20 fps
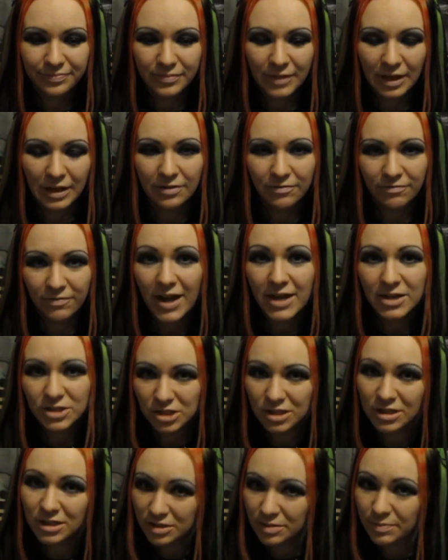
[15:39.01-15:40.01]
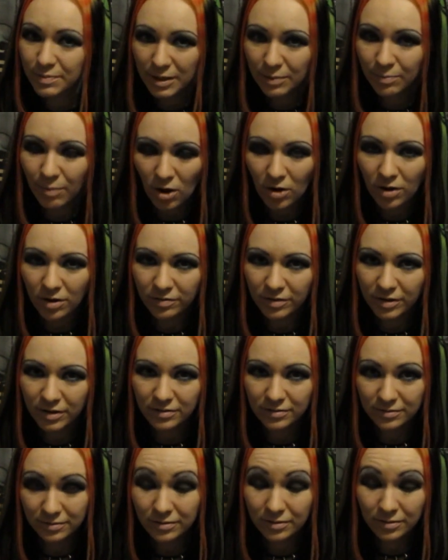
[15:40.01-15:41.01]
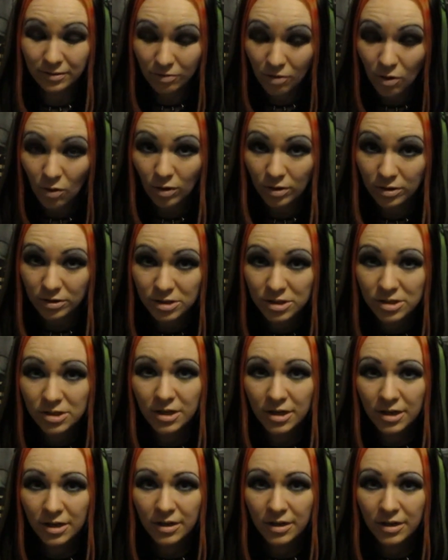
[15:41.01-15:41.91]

Like, the fashion is a big part of it, of course.